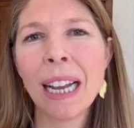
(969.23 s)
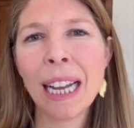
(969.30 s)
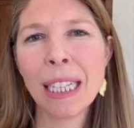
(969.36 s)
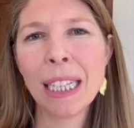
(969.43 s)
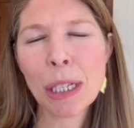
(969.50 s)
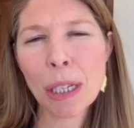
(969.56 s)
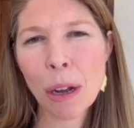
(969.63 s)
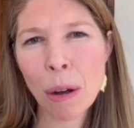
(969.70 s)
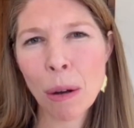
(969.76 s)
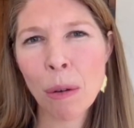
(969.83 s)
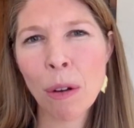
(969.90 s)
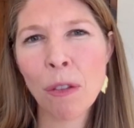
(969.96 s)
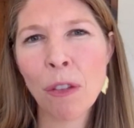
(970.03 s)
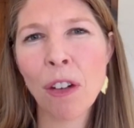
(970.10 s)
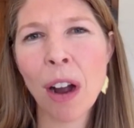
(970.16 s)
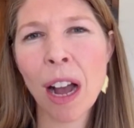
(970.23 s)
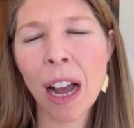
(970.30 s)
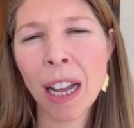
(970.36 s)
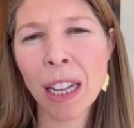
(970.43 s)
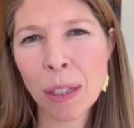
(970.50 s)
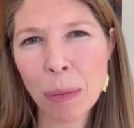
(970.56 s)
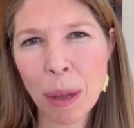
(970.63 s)
And so for
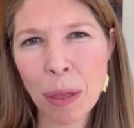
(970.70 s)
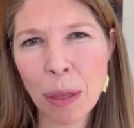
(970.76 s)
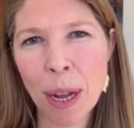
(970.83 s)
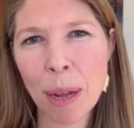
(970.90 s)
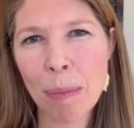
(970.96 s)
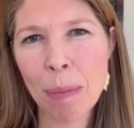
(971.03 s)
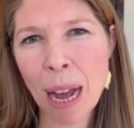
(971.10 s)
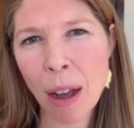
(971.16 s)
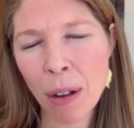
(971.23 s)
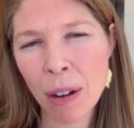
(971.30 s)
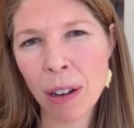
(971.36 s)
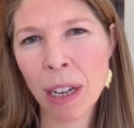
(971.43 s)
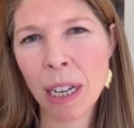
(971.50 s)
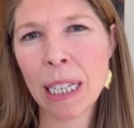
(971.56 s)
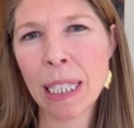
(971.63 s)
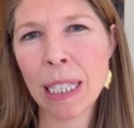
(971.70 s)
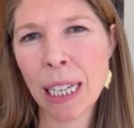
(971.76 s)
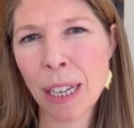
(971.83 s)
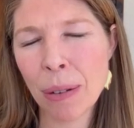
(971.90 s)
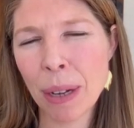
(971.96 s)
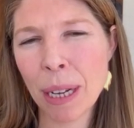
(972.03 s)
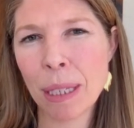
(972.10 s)
us, we think about
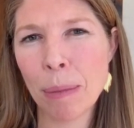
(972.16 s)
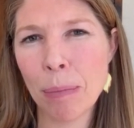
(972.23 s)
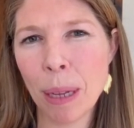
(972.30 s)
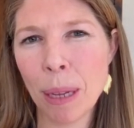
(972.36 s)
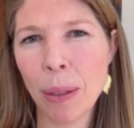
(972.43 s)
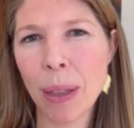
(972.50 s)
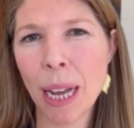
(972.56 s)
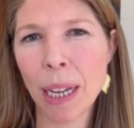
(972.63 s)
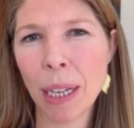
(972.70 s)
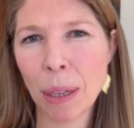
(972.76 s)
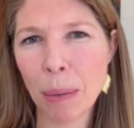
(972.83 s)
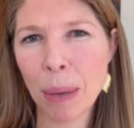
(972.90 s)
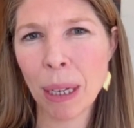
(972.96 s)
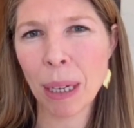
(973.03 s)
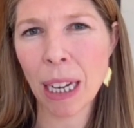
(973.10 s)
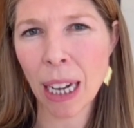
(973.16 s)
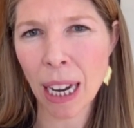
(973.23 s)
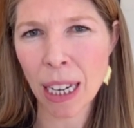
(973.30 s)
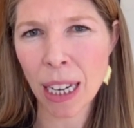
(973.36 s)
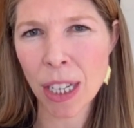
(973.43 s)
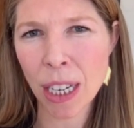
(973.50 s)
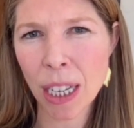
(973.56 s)
continuing to build that human
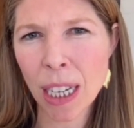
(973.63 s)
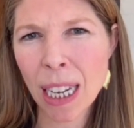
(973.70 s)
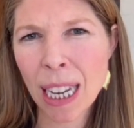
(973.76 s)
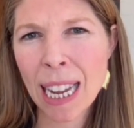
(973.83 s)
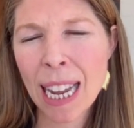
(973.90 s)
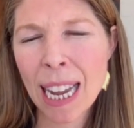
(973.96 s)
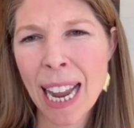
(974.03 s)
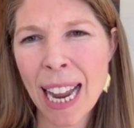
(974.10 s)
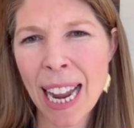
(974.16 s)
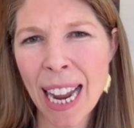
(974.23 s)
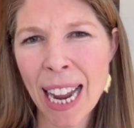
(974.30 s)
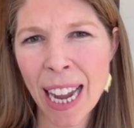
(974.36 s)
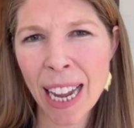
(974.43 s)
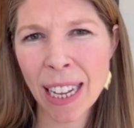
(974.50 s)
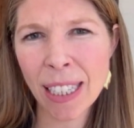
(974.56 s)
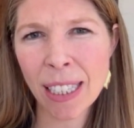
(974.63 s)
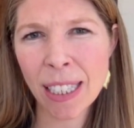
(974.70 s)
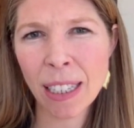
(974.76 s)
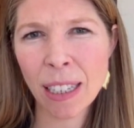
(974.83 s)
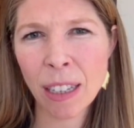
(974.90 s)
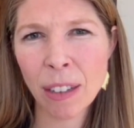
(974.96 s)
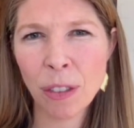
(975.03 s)
connection and
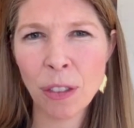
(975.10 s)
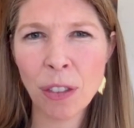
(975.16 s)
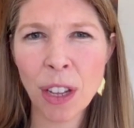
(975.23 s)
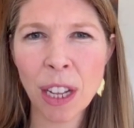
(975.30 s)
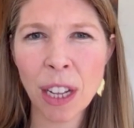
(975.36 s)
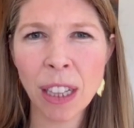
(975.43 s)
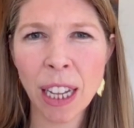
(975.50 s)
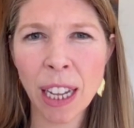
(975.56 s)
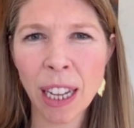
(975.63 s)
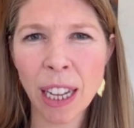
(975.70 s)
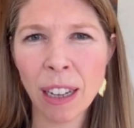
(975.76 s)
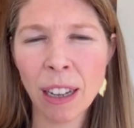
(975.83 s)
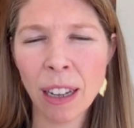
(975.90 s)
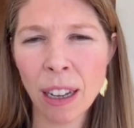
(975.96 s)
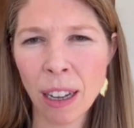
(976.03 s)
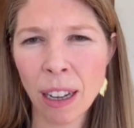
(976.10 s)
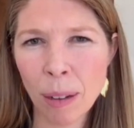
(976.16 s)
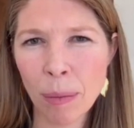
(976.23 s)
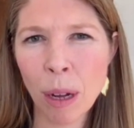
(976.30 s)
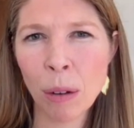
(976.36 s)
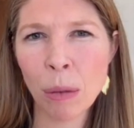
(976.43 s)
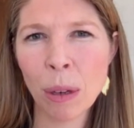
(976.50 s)
feeling
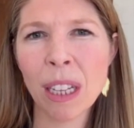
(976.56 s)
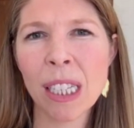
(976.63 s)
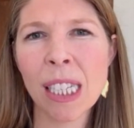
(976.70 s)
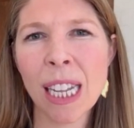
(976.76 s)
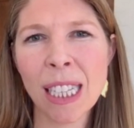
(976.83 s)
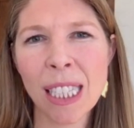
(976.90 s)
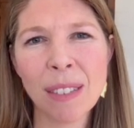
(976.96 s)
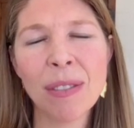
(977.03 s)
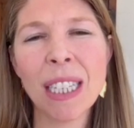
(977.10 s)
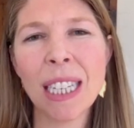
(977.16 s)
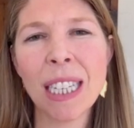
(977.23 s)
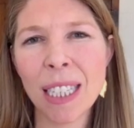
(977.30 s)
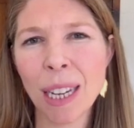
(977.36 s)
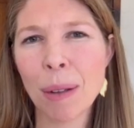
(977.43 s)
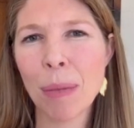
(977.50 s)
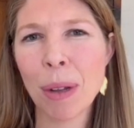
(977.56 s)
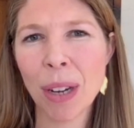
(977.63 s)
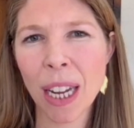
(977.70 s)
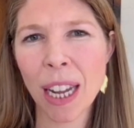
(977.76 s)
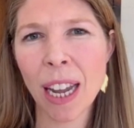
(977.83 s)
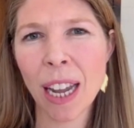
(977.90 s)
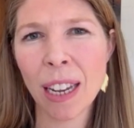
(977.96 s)
um, a real sense of need to
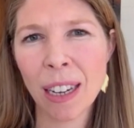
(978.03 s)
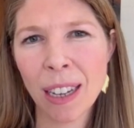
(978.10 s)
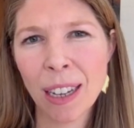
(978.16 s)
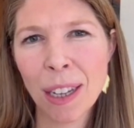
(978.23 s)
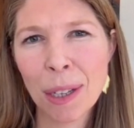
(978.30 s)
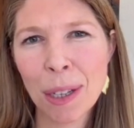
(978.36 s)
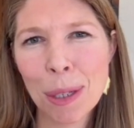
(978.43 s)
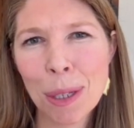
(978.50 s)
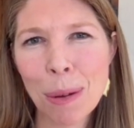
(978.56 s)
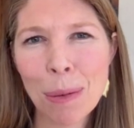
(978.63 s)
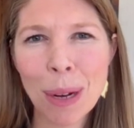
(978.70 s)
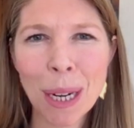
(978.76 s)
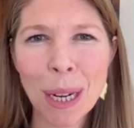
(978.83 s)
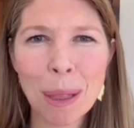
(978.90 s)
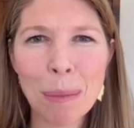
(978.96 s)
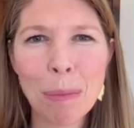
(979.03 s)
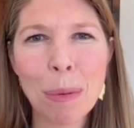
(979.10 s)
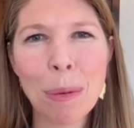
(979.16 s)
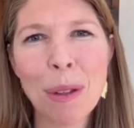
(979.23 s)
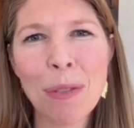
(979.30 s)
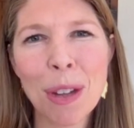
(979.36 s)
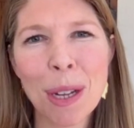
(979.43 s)
communicate. So, what in the
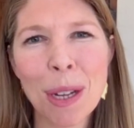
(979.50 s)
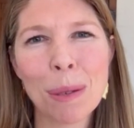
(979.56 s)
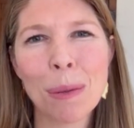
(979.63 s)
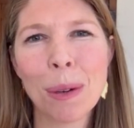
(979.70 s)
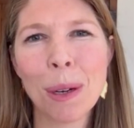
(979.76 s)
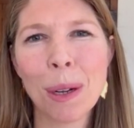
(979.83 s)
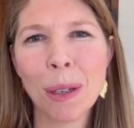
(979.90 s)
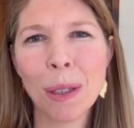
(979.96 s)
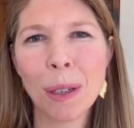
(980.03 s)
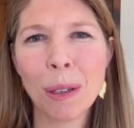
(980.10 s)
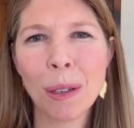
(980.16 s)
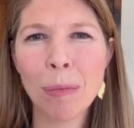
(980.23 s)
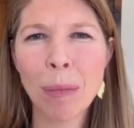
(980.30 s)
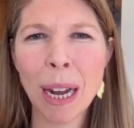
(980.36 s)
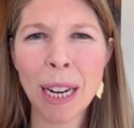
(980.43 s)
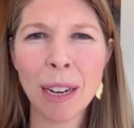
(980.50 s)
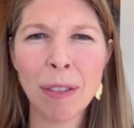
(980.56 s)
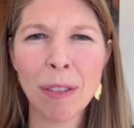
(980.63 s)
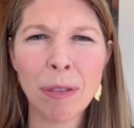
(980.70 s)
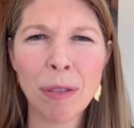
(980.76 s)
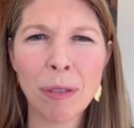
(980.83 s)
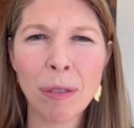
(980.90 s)
previous world might
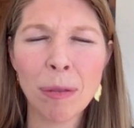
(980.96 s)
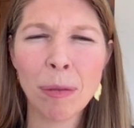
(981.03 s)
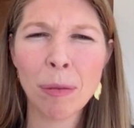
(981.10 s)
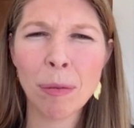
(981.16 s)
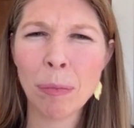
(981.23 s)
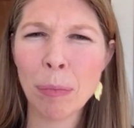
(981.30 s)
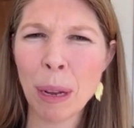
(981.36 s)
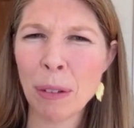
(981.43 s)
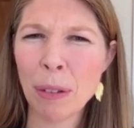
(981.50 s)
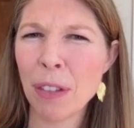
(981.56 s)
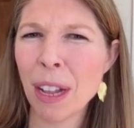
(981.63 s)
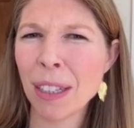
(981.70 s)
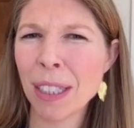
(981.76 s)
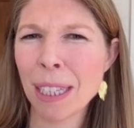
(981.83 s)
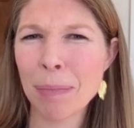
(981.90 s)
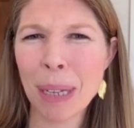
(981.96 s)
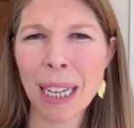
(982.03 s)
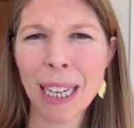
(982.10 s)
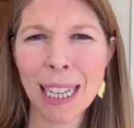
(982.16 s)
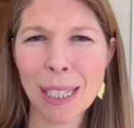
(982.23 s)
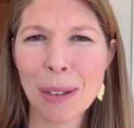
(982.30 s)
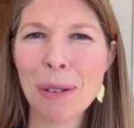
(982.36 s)
have been felt a
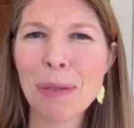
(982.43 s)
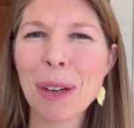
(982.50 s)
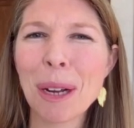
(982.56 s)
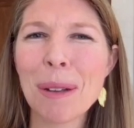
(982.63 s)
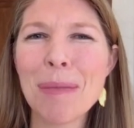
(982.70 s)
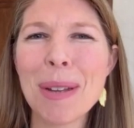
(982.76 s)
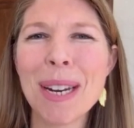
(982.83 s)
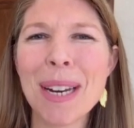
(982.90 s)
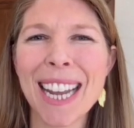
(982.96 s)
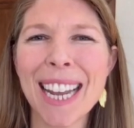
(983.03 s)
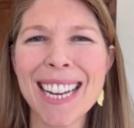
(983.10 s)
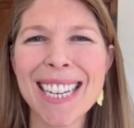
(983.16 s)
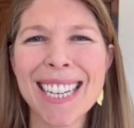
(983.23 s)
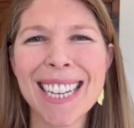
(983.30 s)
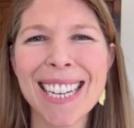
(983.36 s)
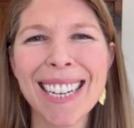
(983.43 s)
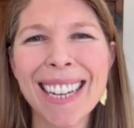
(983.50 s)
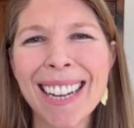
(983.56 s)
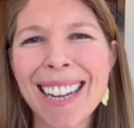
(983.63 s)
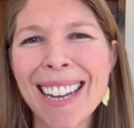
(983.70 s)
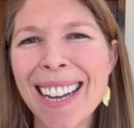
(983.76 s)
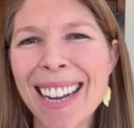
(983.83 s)
bit as over communication,
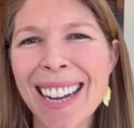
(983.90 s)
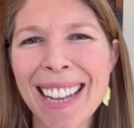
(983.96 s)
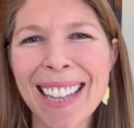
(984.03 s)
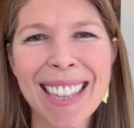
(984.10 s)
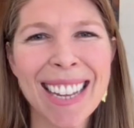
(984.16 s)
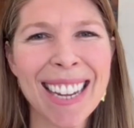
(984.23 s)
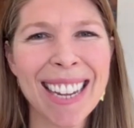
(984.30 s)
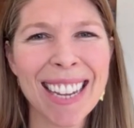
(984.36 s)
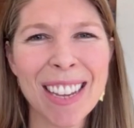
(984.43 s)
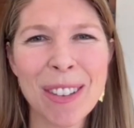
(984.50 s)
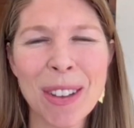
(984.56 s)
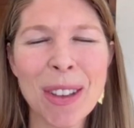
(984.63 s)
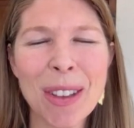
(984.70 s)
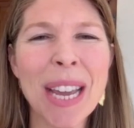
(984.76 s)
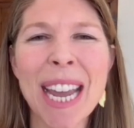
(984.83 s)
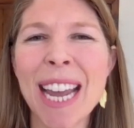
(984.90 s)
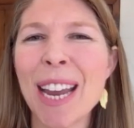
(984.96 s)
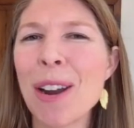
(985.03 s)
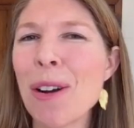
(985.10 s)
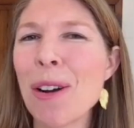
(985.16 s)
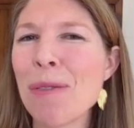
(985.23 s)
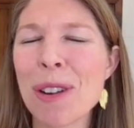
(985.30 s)
I think you, you
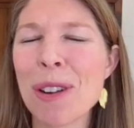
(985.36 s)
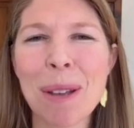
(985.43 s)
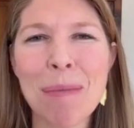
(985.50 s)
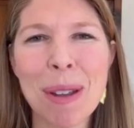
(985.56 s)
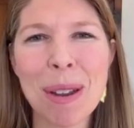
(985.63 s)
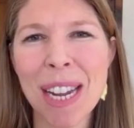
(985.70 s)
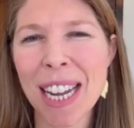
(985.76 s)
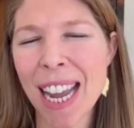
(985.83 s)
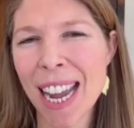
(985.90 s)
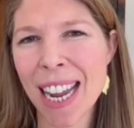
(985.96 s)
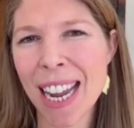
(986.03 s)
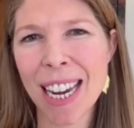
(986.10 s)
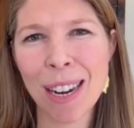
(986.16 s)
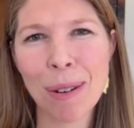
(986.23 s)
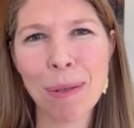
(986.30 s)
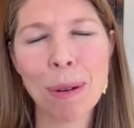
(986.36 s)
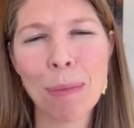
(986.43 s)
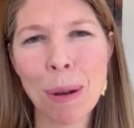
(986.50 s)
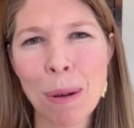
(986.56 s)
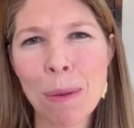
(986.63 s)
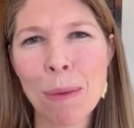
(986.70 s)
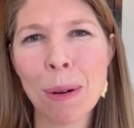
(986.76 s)
can't over communicate in a
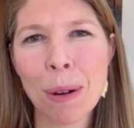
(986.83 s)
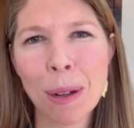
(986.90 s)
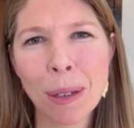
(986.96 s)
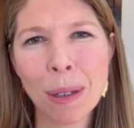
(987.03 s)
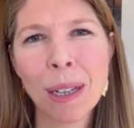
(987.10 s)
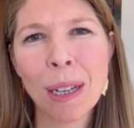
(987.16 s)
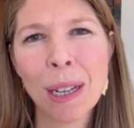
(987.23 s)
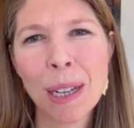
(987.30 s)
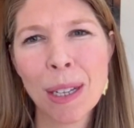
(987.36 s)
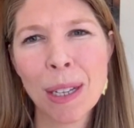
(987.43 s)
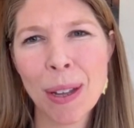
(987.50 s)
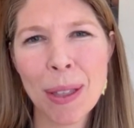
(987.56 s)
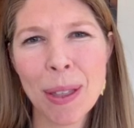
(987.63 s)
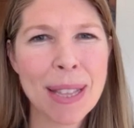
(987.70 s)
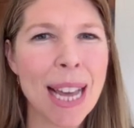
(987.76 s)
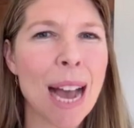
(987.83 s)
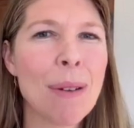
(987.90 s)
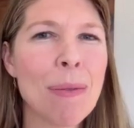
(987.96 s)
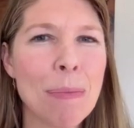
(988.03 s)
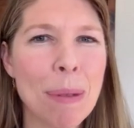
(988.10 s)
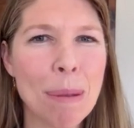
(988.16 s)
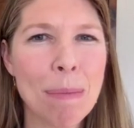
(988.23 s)
remote world. So, I think that
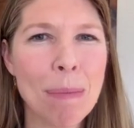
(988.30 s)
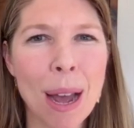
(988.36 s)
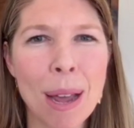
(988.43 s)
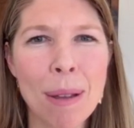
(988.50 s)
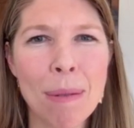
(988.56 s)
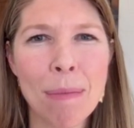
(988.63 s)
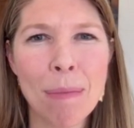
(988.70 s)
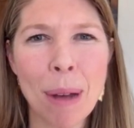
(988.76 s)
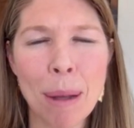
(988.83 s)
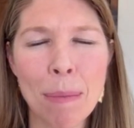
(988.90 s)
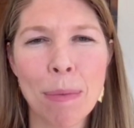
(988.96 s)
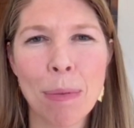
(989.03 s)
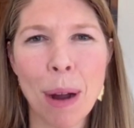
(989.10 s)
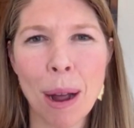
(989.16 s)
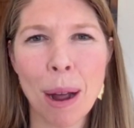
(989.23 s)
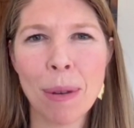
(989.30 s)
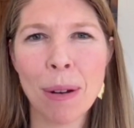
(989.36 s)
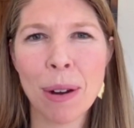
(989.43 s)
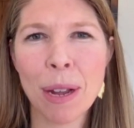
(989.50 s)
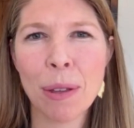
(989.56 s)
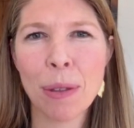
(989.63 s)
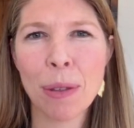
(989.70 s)
would be my my
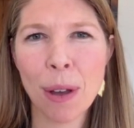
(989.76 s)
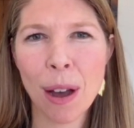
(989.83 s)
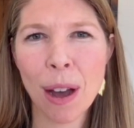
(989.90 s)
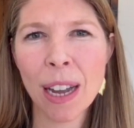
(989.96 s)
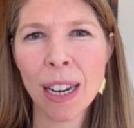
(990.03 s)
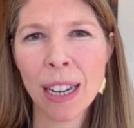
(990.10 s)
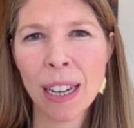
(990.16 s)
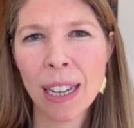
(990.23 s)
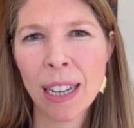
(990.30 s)
primary thought.